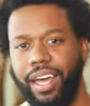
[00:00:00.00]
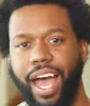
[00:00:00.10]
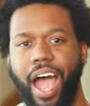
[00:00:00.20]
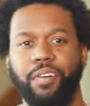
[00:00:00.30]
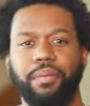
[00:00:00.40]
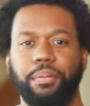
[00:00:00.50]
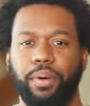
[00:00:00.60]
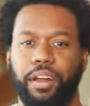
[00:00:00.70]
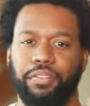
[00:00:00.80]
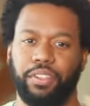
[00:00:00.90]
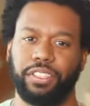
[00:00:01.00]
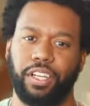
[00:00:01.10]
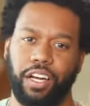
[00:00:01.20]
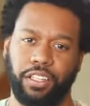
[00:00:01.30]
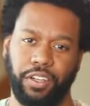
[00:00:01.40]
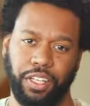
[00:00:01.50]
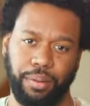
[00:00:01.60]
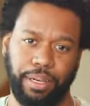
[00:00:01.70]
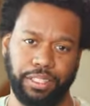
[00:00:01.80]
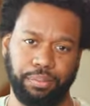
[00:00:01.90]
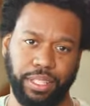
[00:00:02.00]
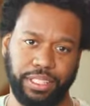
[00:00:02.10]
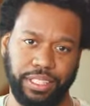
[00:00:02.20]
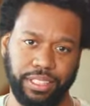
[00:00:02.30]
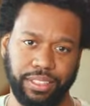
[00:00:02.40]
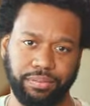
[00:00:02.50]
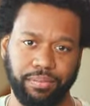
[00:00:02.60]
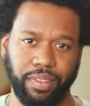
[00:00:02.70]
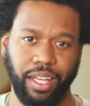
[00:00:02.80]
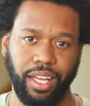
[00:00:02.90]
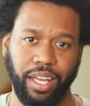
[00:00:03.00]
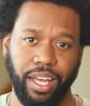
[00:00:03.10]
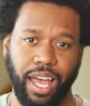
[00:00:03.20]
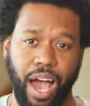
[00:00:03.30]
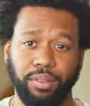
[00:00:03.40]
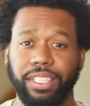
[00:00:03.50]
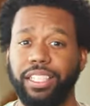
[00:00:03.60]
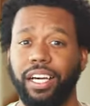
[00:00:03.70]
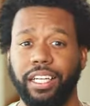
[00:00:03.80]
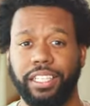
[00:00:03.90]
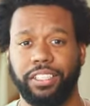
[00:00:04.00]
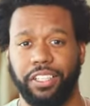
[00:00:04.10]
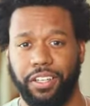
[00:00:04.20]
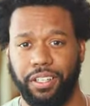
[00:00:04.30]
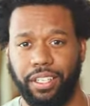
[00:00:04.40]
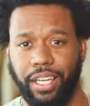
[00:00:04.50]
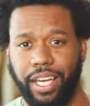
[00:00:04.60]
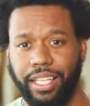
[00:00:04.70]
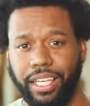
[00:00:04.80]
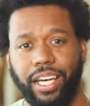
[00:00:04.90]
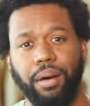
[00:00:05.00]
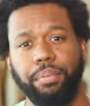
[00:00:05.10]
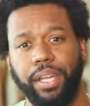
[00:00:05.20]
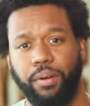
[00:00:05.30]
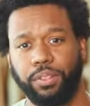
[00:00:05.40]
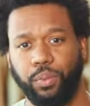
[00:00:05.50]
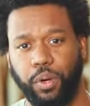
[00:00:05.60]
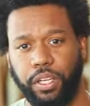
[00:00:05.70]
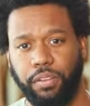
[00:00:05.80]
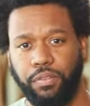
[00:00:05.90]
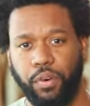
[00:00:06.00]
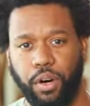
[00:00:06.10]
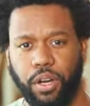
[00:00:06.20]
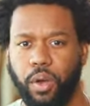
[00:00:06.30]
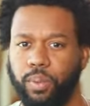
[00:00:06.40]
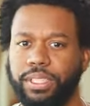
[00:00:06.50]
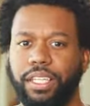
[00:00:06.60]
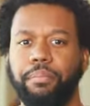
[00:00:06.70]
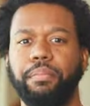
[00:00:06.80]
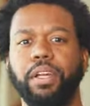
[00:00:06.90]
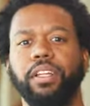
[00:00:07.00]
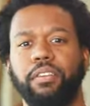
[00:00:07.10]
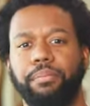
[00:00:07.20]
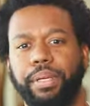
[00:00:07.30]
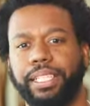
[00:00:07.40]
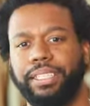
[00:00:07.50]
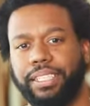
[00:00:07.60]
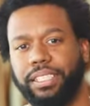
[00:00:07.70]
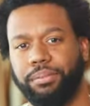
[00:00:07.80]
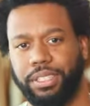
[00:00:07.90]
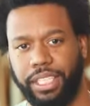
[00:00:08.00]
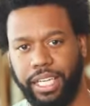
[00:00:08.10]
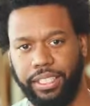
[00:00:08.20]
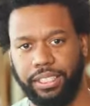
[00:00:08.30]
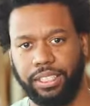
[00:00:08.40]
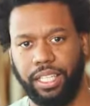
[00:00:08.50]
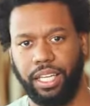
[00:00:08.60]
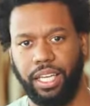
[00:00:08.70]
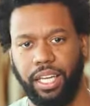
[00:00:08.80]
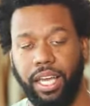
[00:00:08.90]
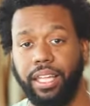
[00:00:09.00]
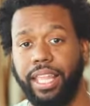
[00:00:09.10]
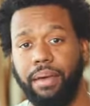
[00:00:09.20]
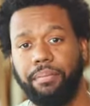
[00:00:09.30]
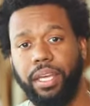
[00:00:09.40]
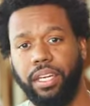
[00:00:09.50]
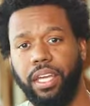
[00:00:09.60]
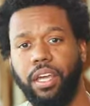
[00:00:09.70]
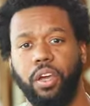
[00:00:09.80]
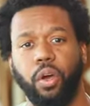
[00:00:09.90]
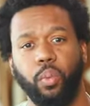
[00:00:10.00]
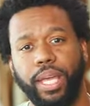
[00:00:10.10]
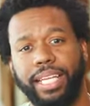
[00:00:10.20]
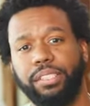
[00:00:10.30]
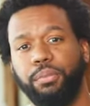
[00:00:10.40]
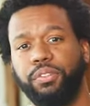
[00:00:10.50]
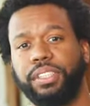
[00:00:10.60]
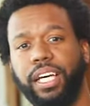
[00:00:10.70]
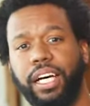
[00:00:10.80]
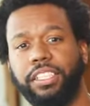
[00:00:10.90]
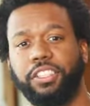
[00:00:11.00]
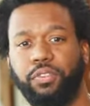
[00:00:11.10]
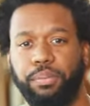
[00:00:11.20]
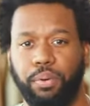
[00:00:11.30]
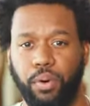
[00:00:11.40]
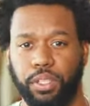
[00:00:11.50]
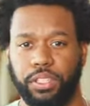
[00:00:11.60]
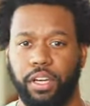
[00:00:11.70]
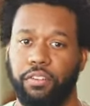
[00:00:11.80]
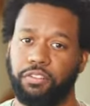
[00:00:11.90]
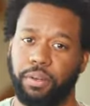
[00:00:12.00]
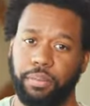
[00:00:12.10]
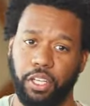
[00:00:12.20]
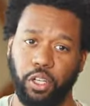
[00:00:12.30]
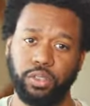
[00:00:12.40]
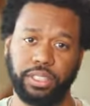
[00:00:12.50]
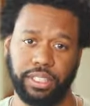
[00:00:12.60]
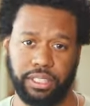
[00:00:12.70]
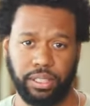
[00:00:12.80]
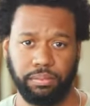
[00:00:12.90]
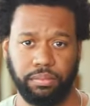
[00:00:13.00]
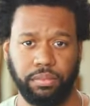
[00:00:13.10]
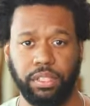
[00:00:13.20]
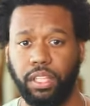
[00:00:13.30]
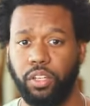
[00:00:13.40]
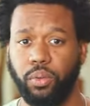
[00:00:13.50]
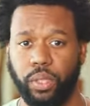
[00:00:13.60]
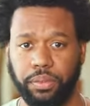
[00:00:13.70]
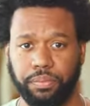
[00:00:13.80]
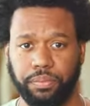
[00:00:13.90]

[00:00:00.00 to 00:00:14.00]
I remember when I first started learning about spreadsheets. I was a young intern, and the company I was working for was in the middle of a big systems change. That meant we had to move tons of reports from the old system to the new one.